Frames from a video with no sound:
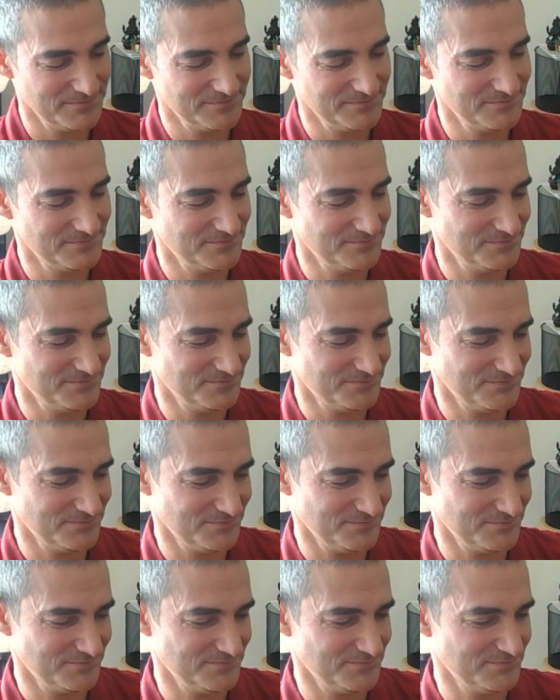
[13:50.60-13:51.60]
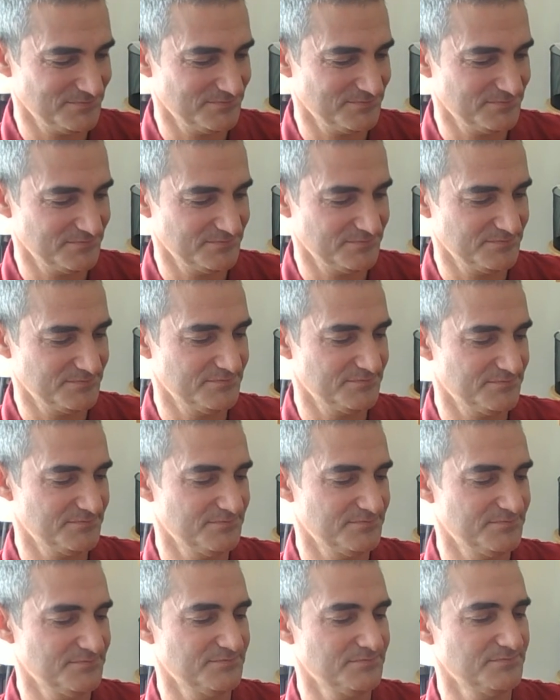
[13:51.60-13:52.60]

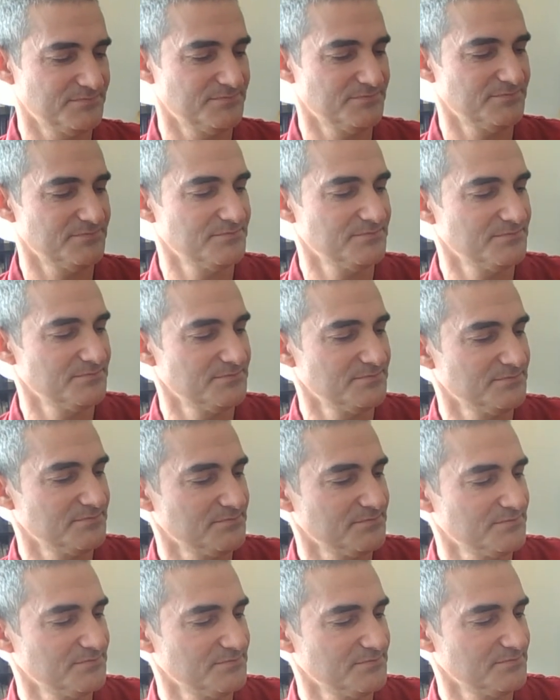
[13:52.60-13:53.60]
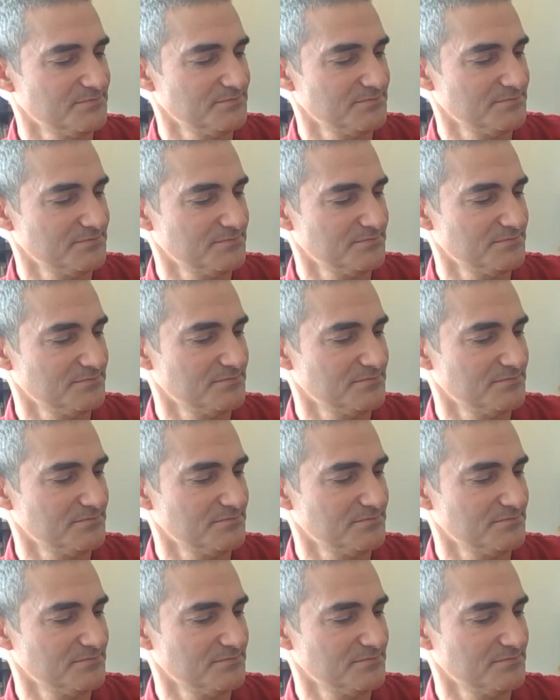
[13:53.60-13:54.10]
Nobody speaks.